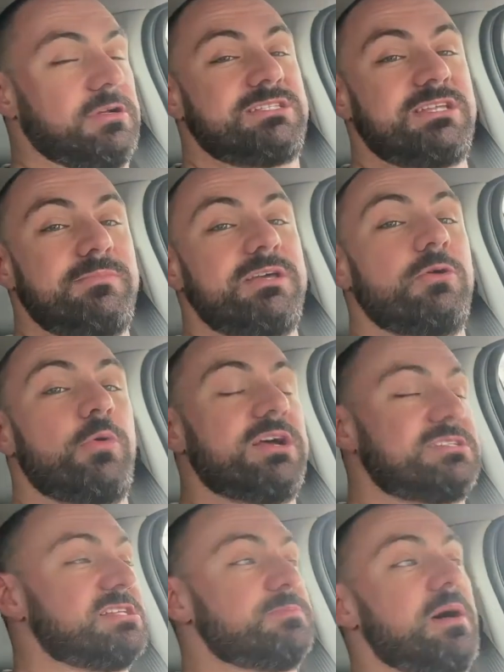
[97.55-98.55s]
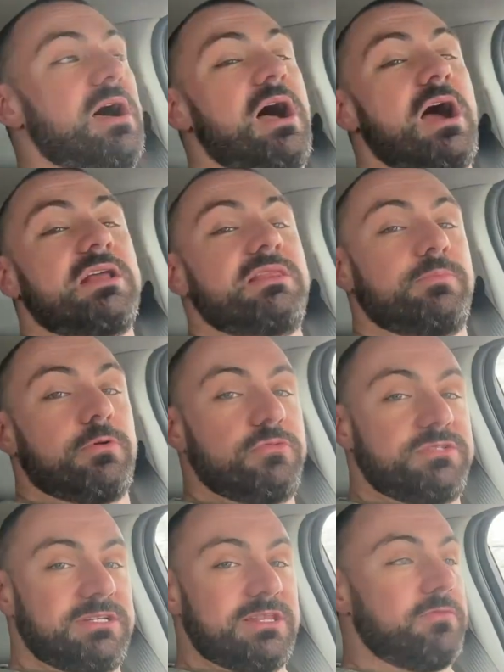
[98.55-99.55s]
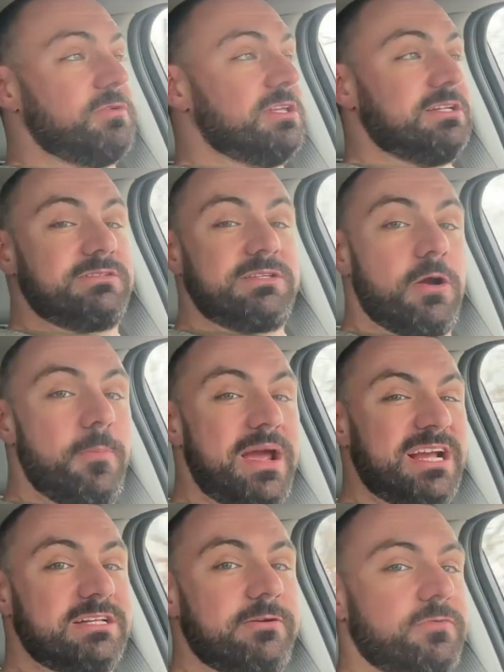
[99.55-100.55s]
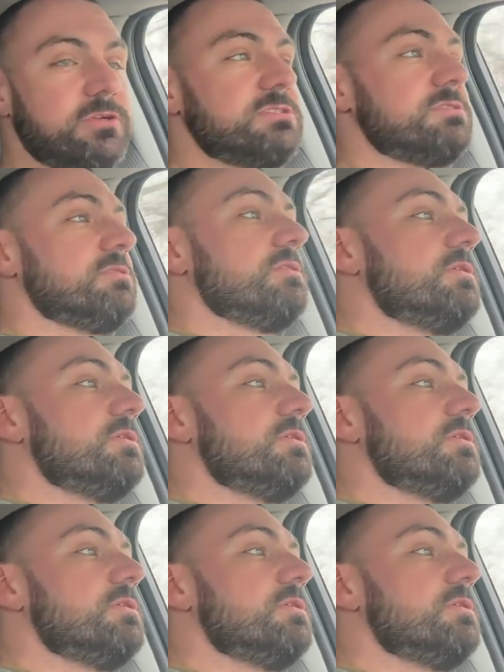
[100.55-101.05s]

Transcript: It's the amino acids behind the protein that really, you know, make a difference.